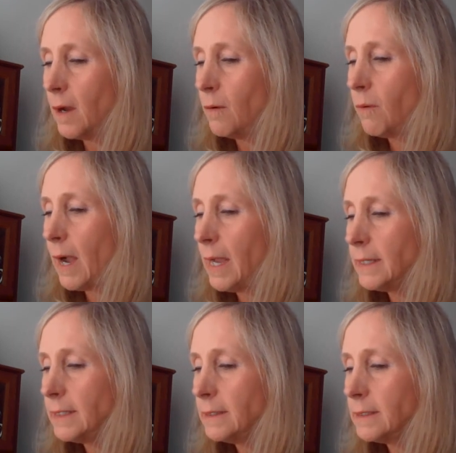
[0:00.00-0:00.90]
Why
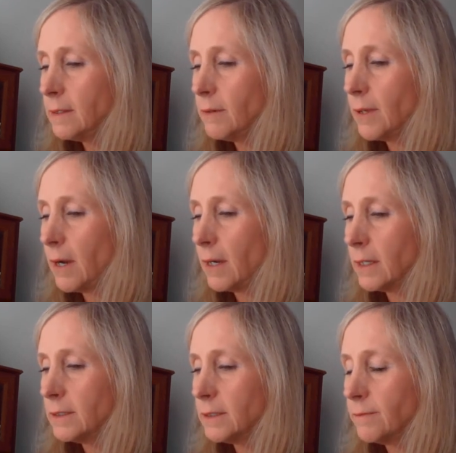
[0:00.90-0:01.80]
I didn't sit with
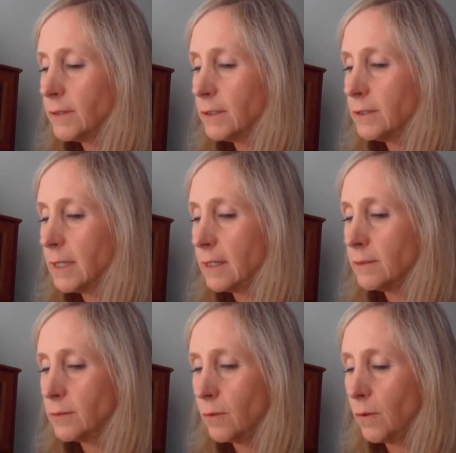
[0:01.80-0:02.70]
August the first day
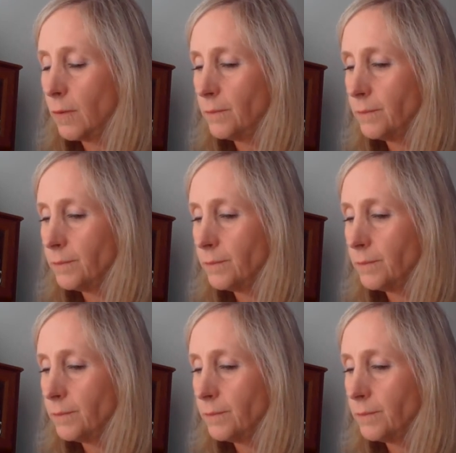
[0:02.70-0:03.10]
of school.